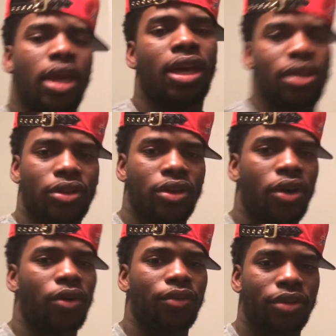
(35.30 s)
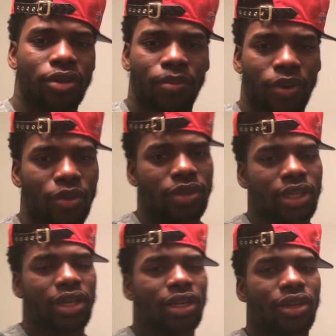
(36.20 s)
and, you know, your
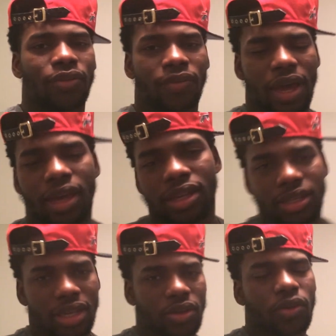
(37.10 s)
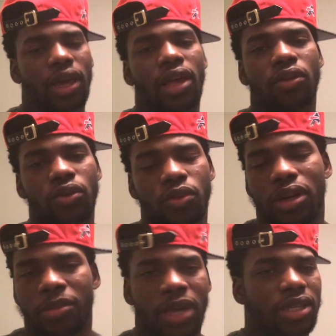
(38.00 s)
protein and your fat intake, you can lose
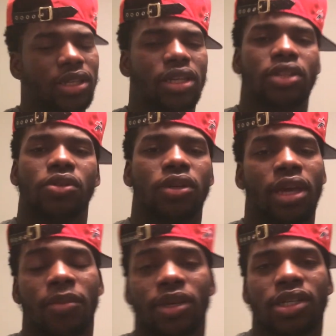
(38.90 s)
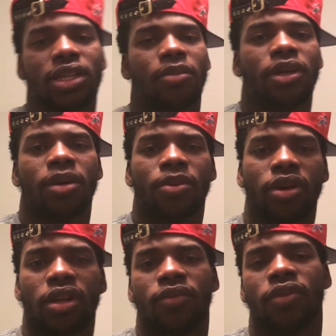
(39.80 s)
weight. I'm not saying that you can't, because I'll be a
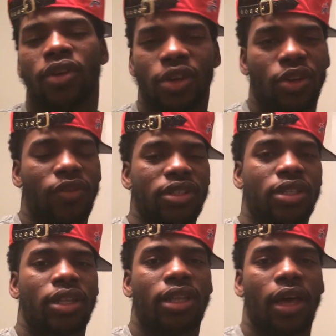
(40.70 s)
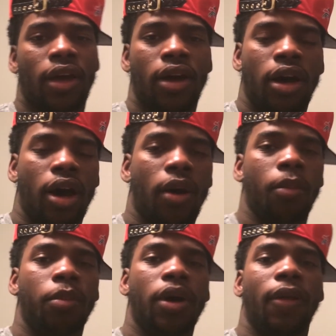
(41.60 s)
hypocrite if, you know, if I said that.
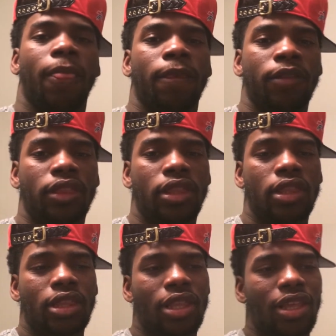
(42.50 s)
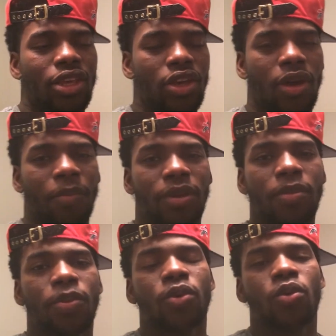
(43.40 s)
But
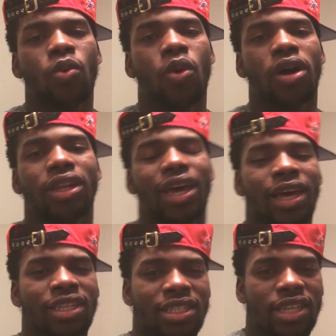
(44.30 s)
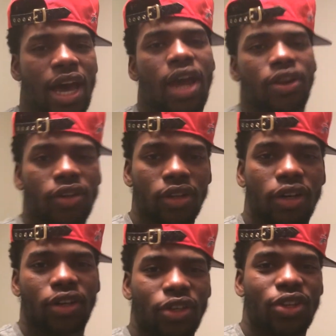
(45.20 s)
people want a desired
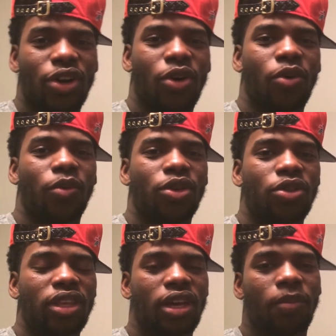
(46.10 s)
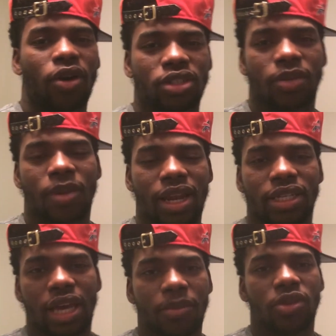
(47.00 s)
look. You know, when you think about your body
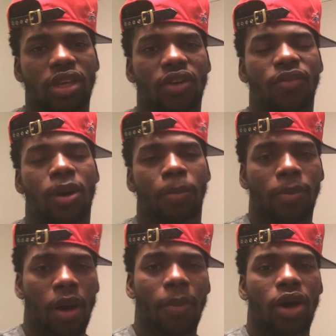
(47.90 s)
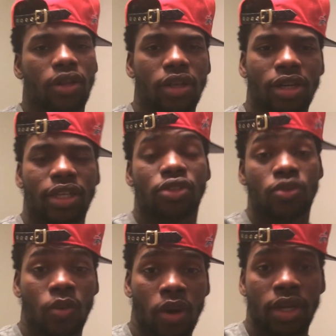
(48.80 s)
type, you think about a look that
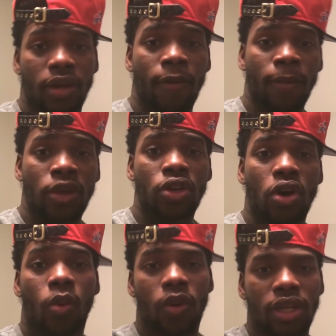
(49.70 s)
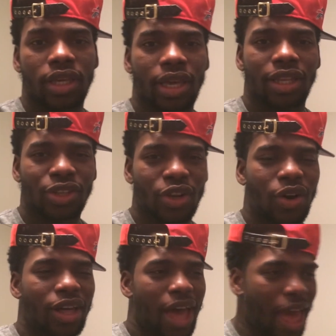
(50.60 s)
you want to, you know, want to get, you
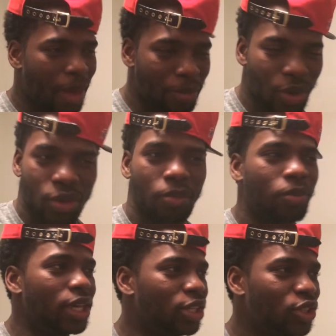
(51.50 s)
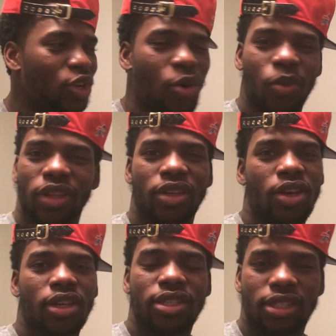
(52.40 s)
know, be on the beach, you know, with
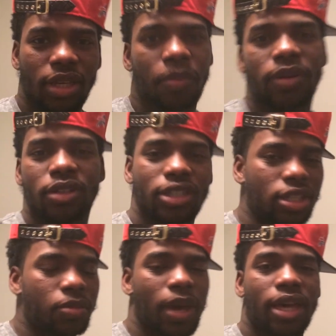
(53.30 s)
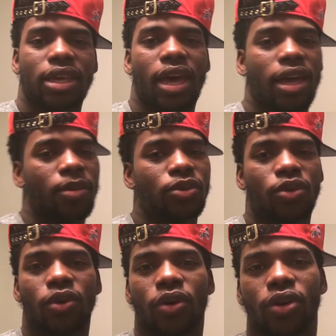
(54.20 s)
six pack abs,
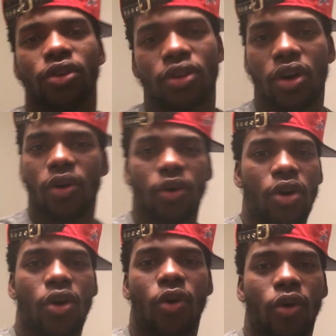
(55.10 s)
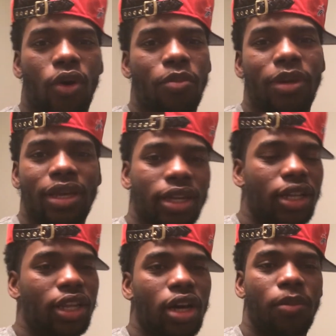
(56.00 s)
or, you know, or be in the
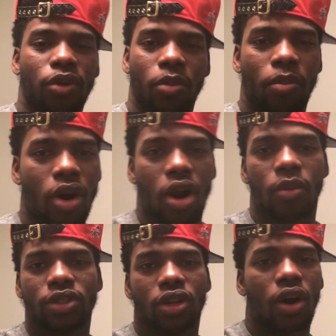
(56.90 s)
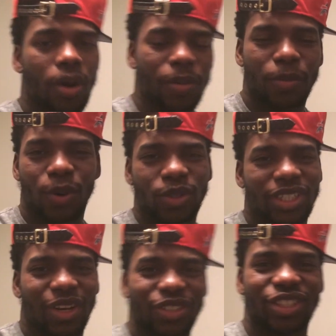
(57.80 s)
club or the bar with your arms
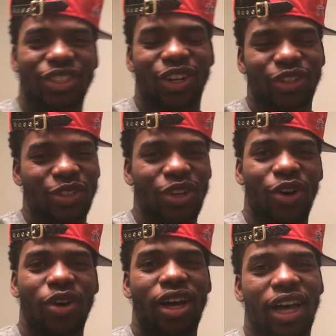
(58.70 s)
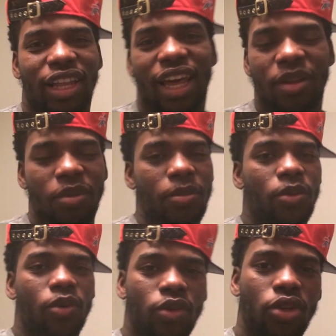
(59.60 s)
bulging out your shirt. You know, a lot of
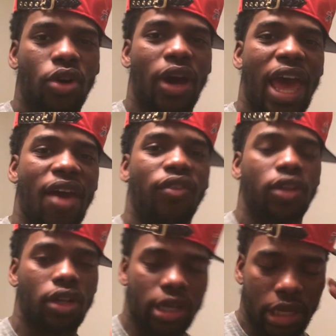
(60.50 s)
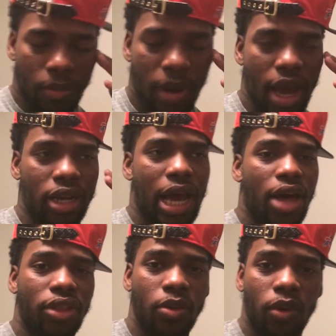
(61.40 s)
people, you know, have a look in their mind of
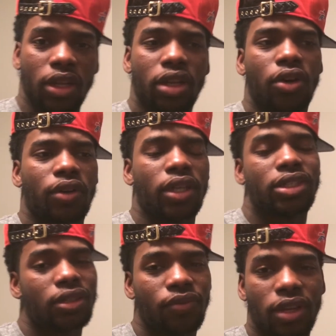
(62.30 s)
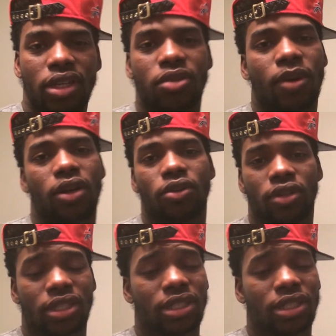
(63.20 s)
how they want to look, or they see fitness models, or